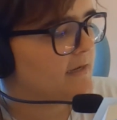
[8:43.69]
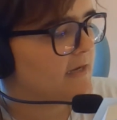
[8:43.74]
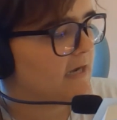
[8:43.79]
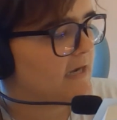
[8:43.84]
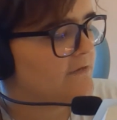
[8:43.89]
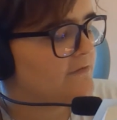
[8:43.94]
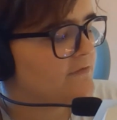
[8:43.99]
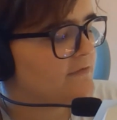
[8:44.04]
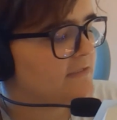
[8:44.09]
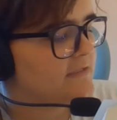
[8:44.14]

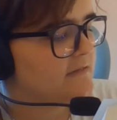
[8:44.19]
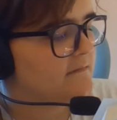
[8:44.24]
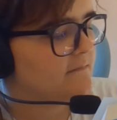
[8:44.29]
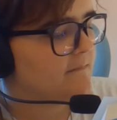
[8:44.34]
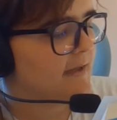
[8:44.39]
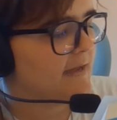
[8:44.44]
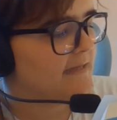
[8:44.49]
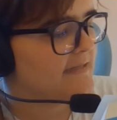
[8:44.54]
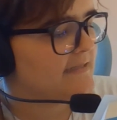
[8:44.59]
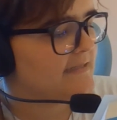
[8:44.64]
hydrazine
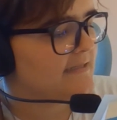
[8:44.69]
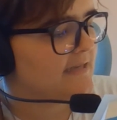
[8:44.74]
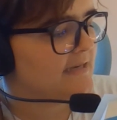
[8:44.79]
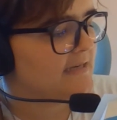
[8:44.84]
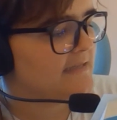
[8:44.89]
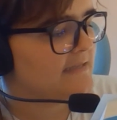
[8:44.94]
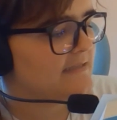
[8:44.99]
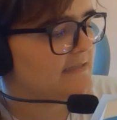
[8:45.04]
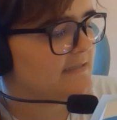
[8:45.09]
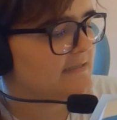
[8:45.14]
mad
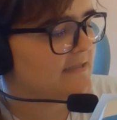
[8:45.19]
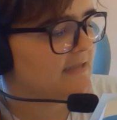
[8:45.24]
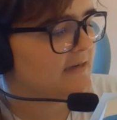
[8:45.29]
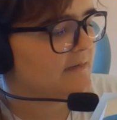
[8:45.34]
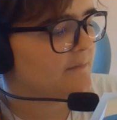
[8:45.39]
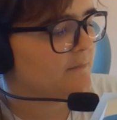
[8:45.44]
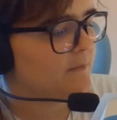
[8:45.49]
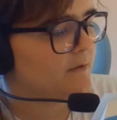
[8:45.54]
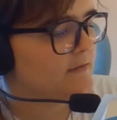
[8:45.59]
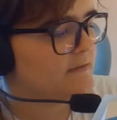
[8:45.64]
scientist
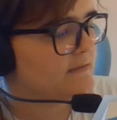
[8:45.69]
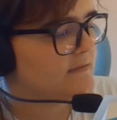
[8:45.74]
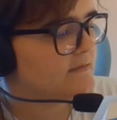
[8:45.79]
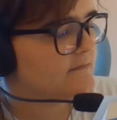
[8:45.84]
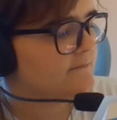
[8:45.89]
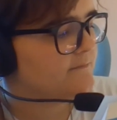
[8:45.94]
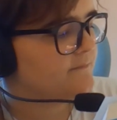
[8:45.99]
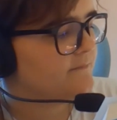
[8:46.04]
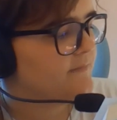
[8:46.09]
setup was.